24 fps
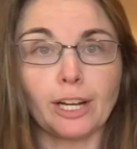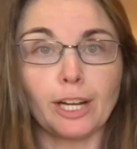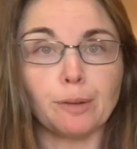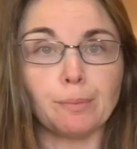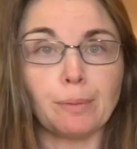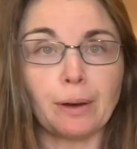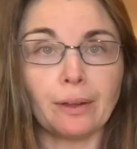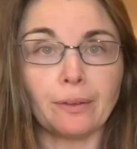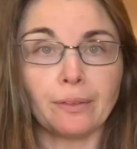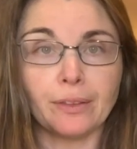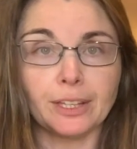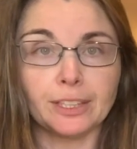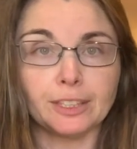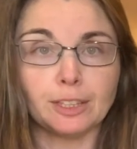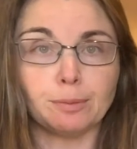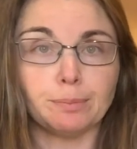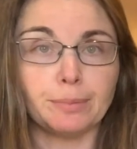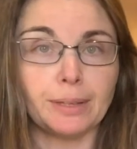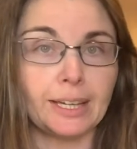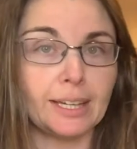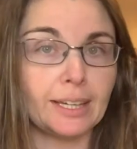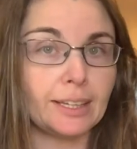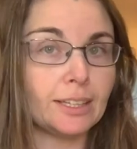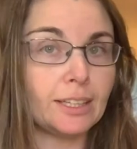about this
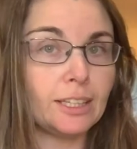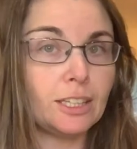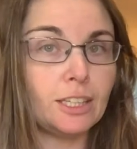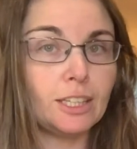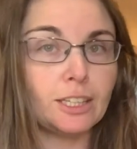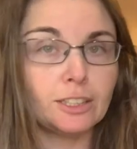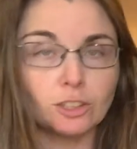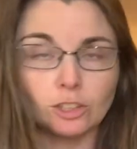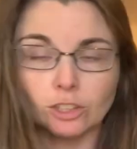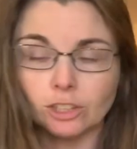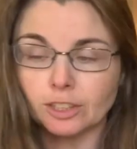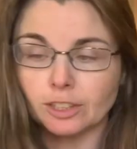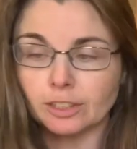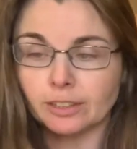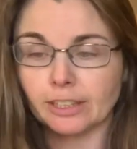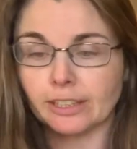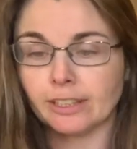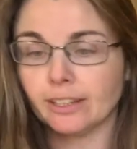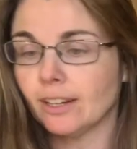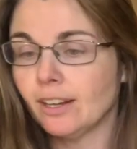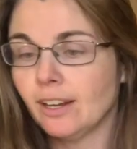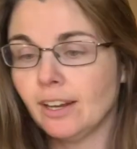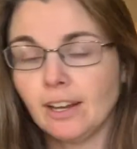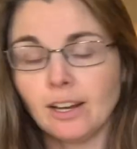big, and it's just
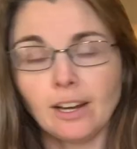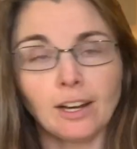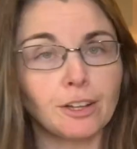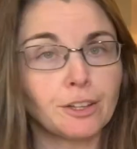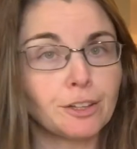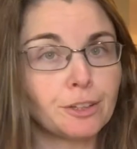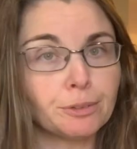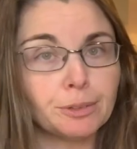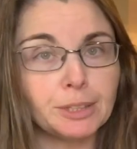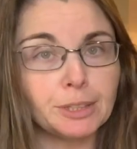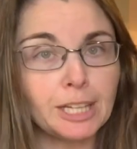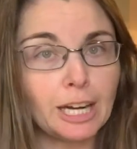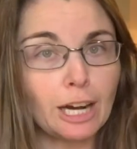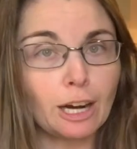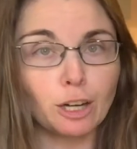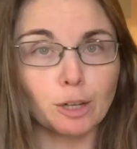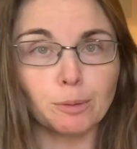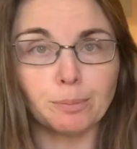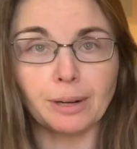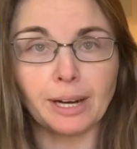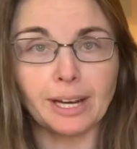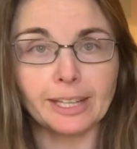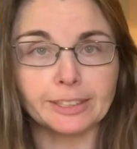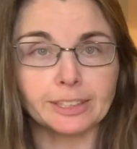like a
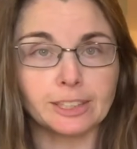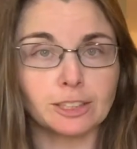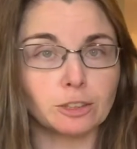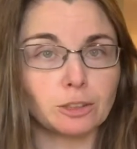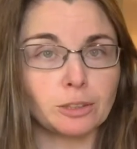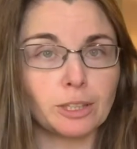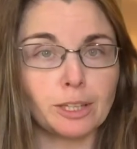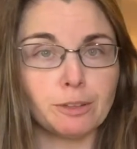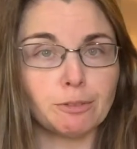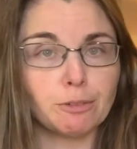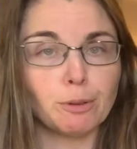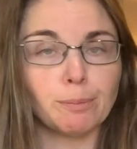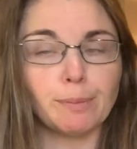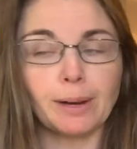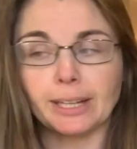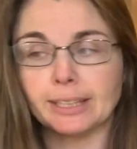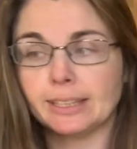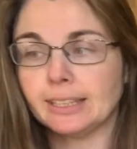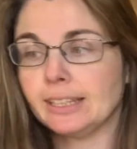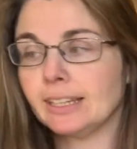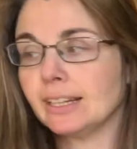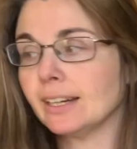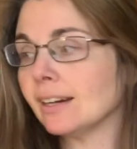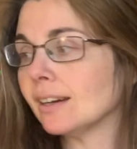$3 plastic tray from
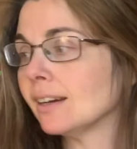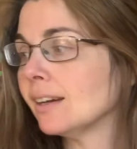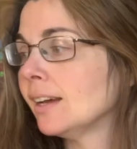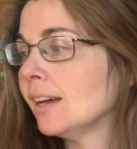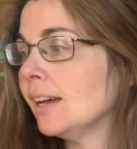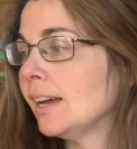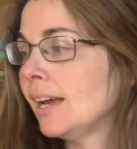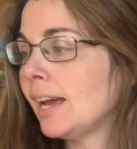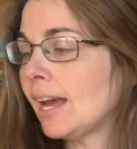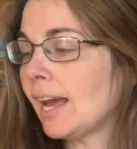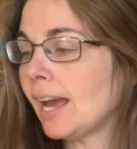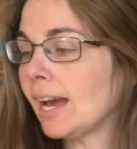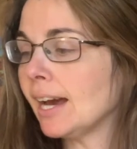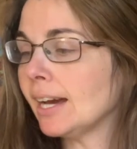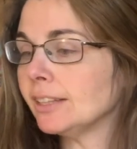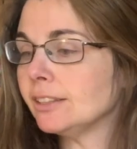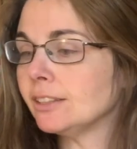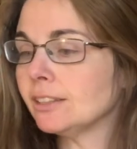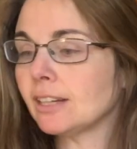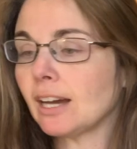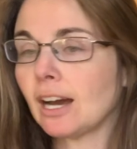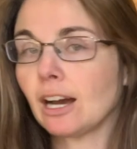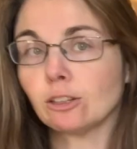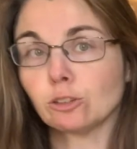IKEA,
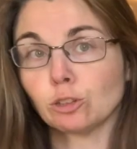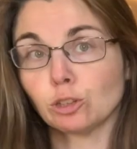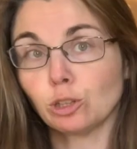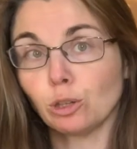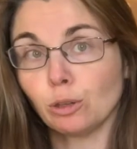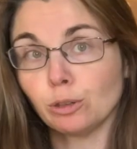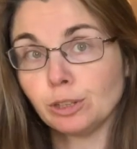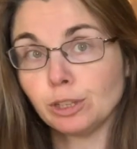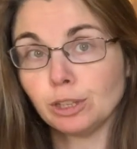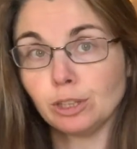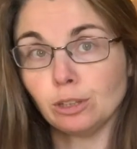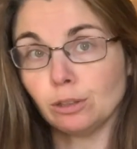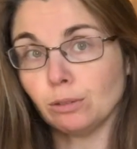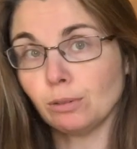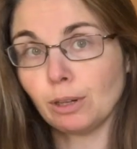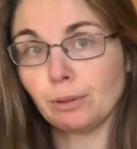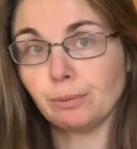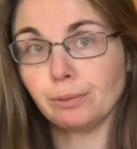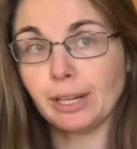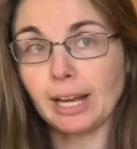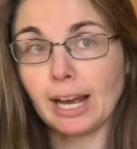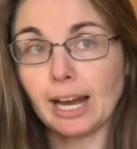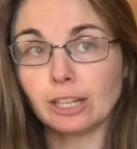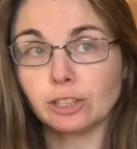and I'll show it to you when
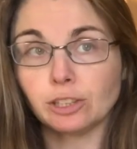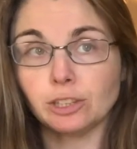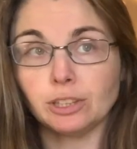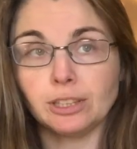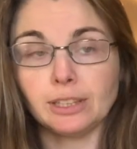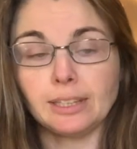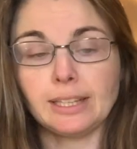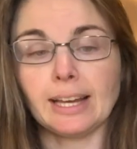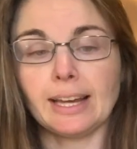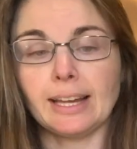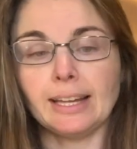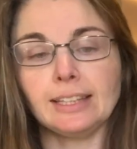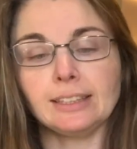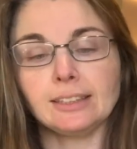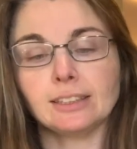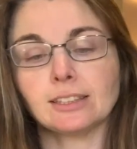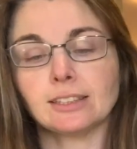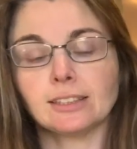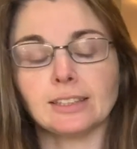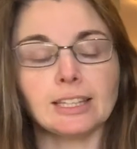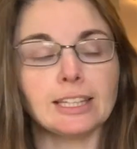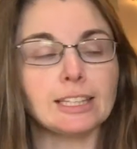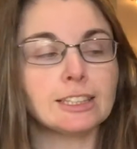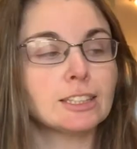we actually get
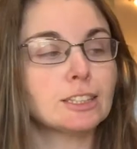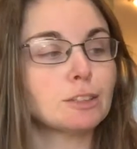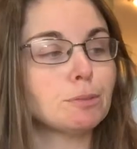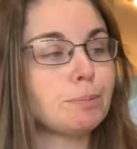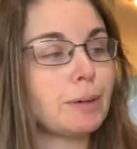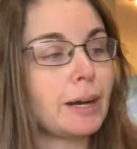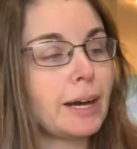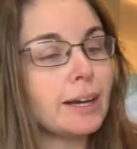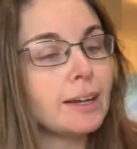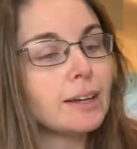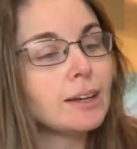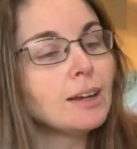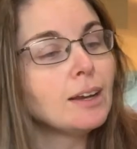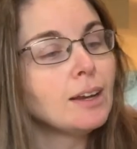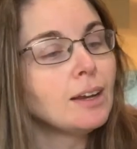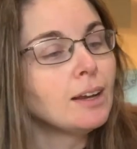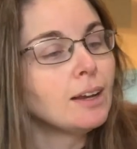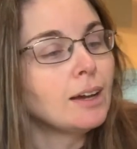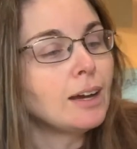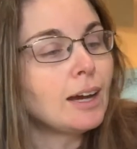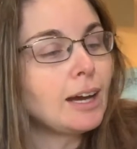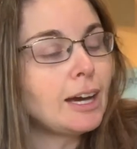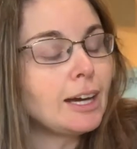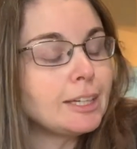into this. But
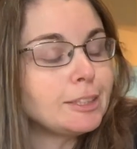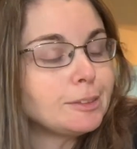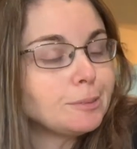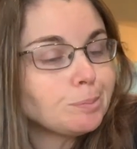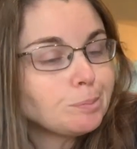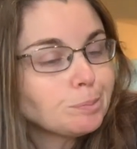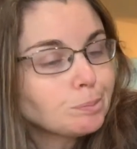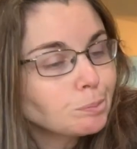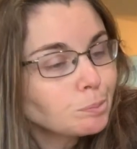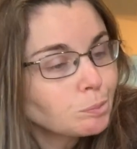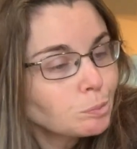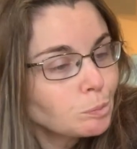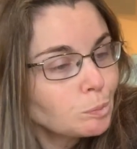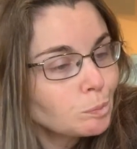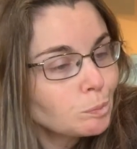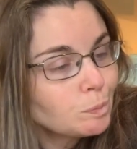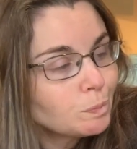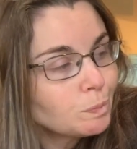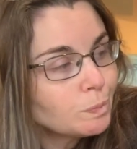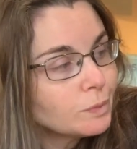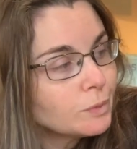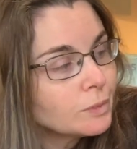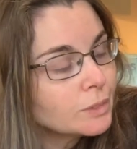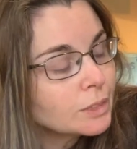
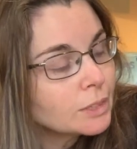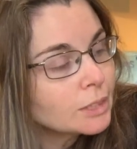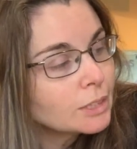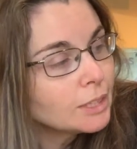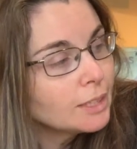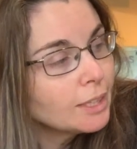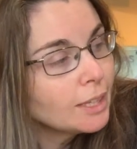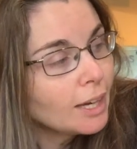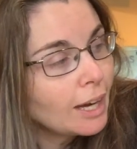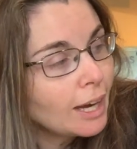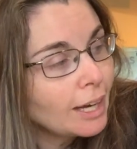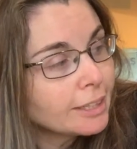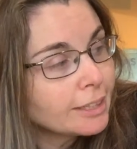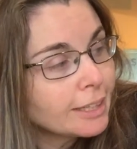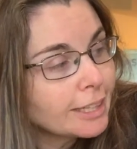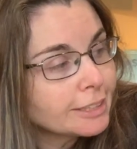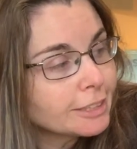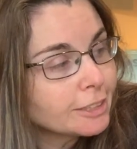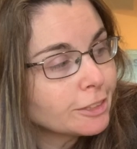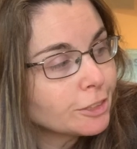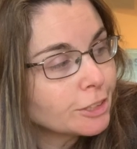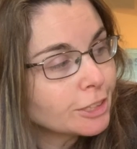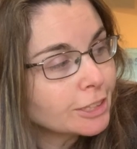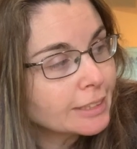I like
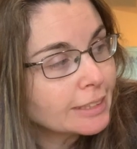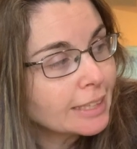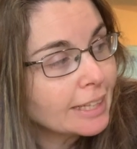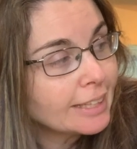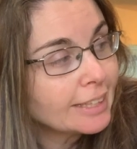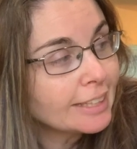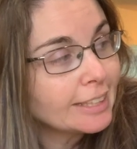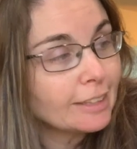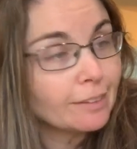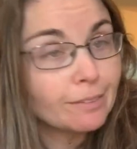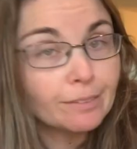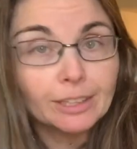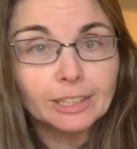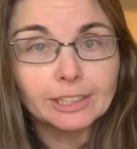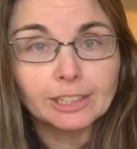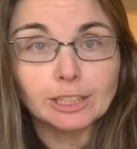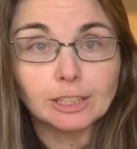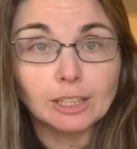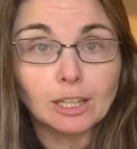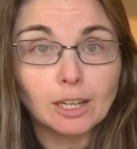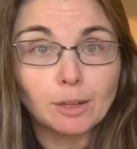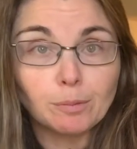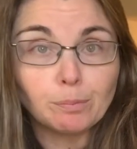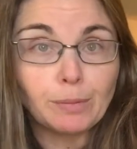to just kind of give this
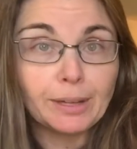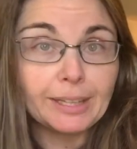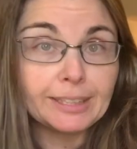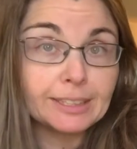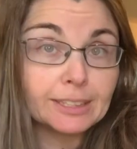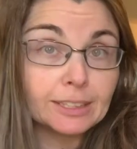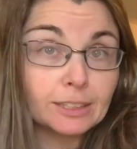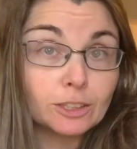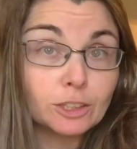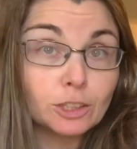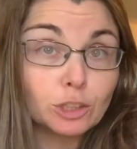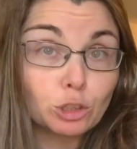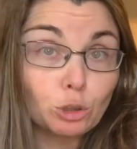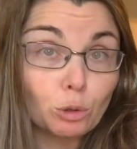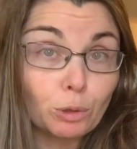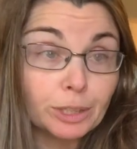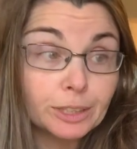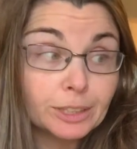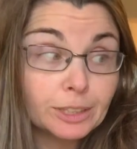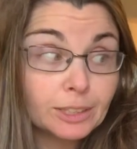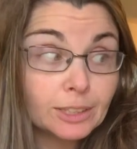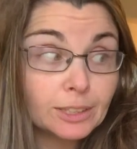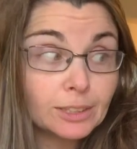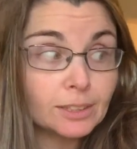a basic
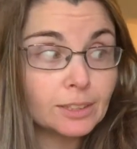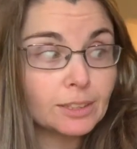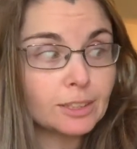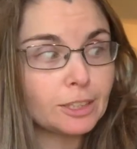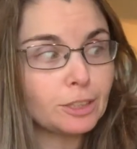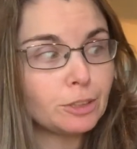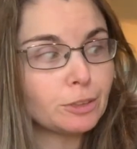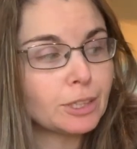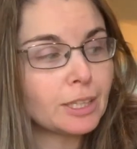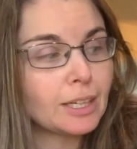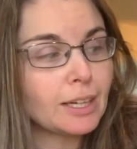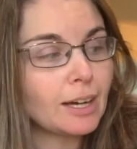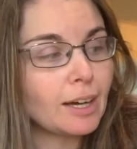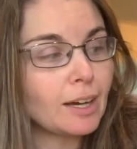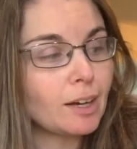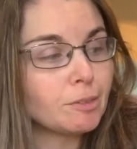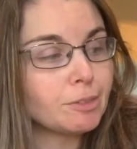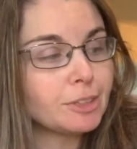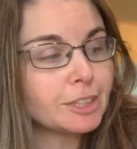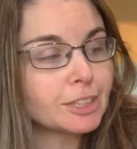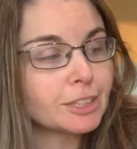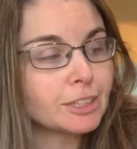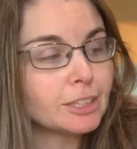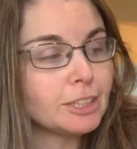sort. You can
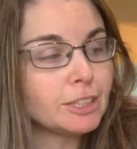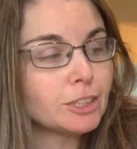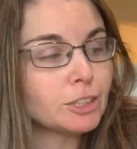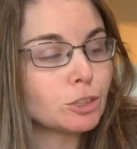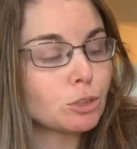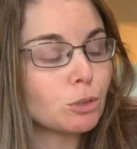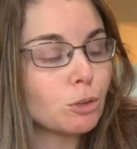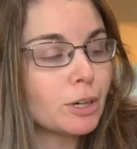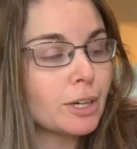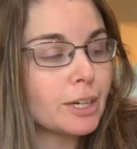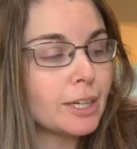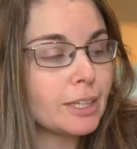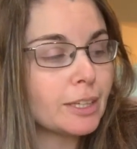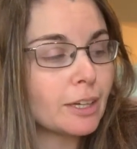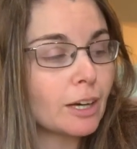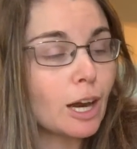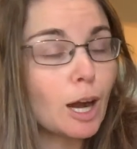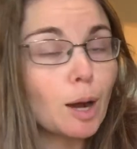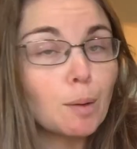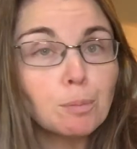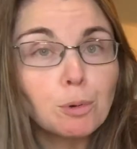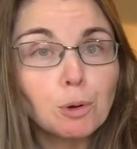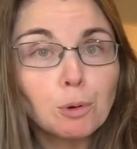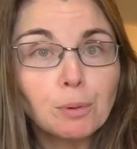obviously sort in a
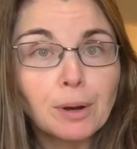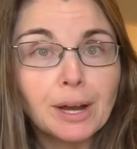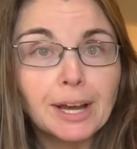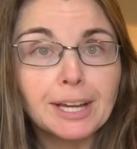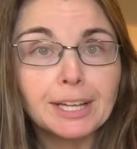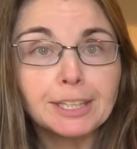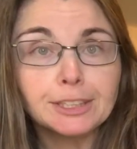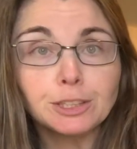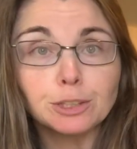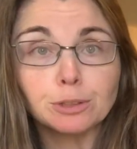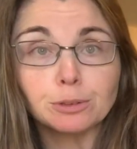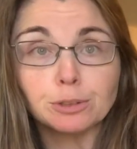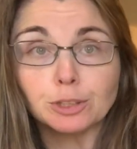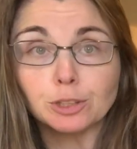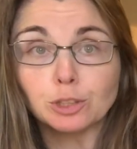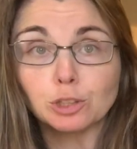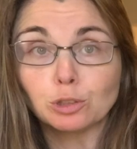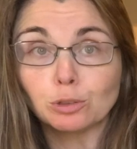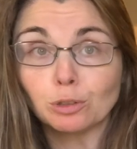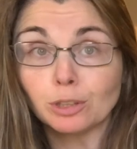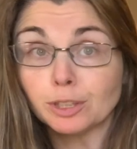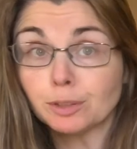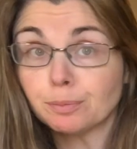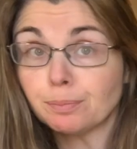couple ways. You could
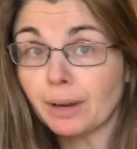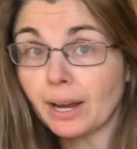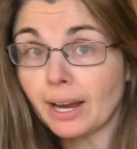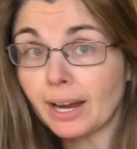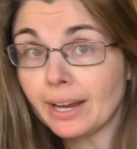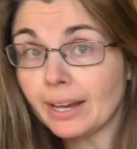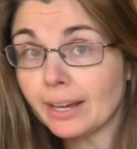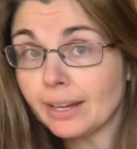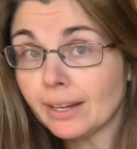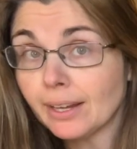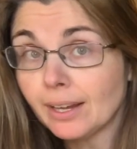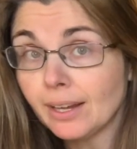sort by